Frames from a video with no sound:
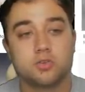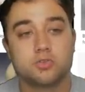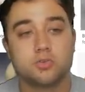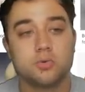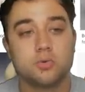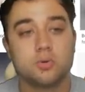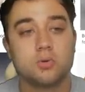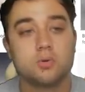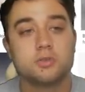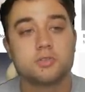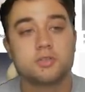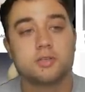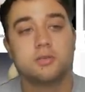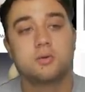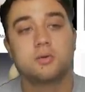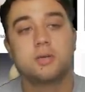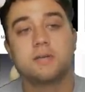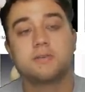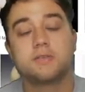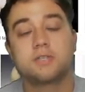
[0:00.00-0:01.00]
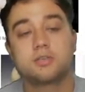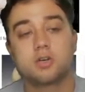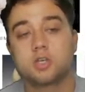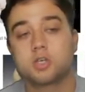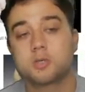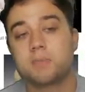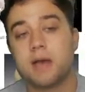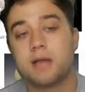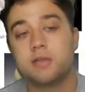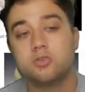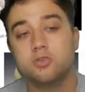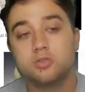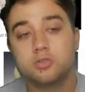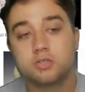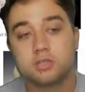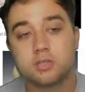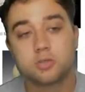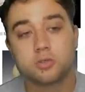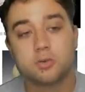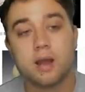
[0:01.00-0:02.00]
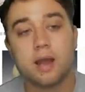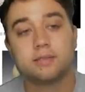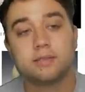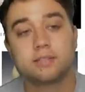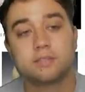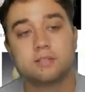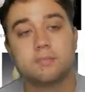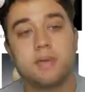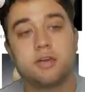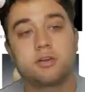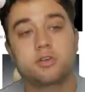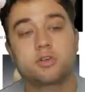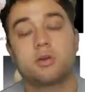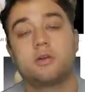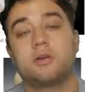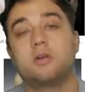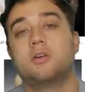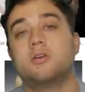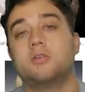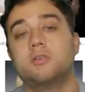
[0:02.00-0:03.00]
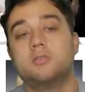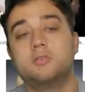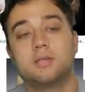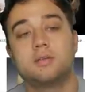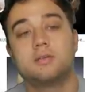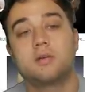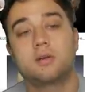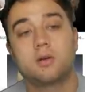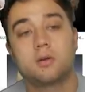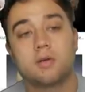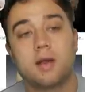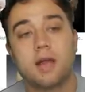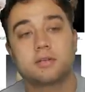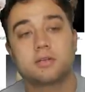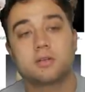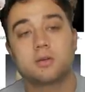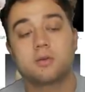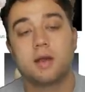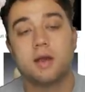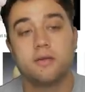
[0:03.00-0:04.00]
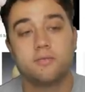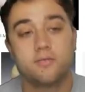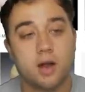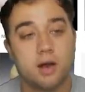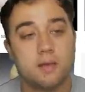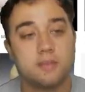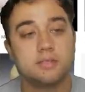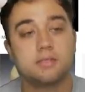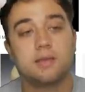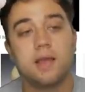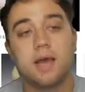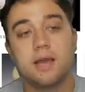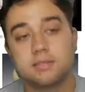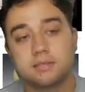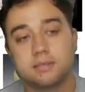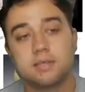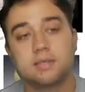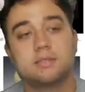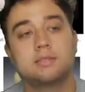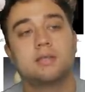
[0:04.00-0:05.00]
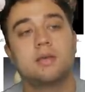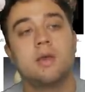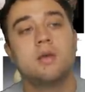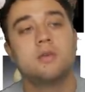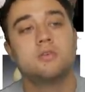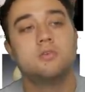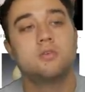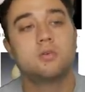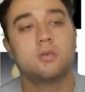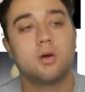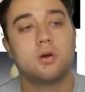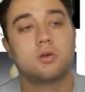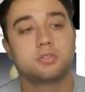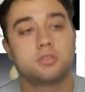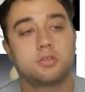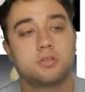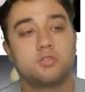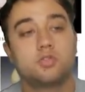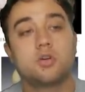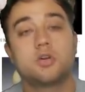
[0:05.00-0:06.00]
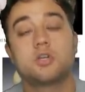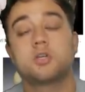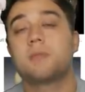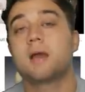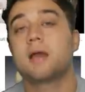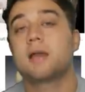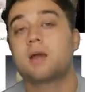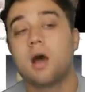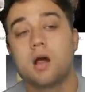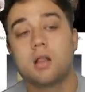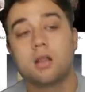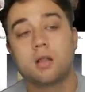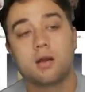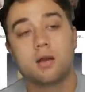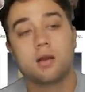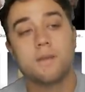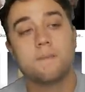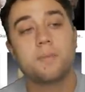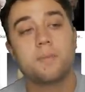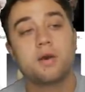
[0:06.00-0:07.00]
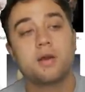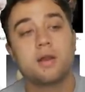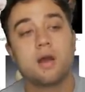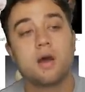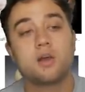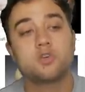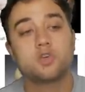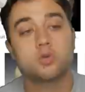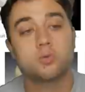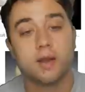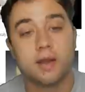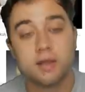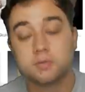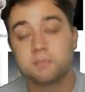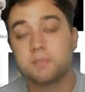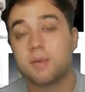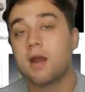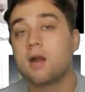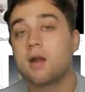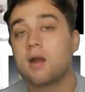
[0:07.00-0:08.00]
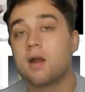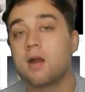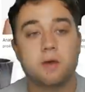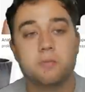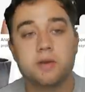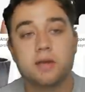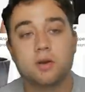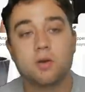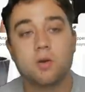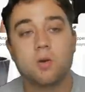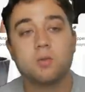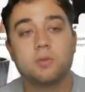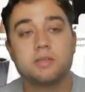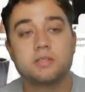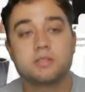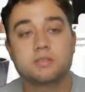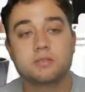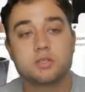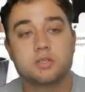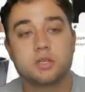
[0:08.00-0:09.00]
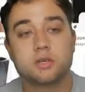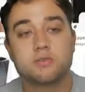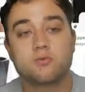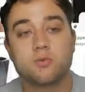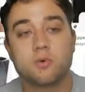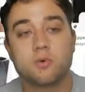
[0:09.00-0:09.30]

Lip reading: your tools, you can search by usage rights to make sure you're using the correct Creative Commons license. You can also search by color and put it on transparent. That way you're only searching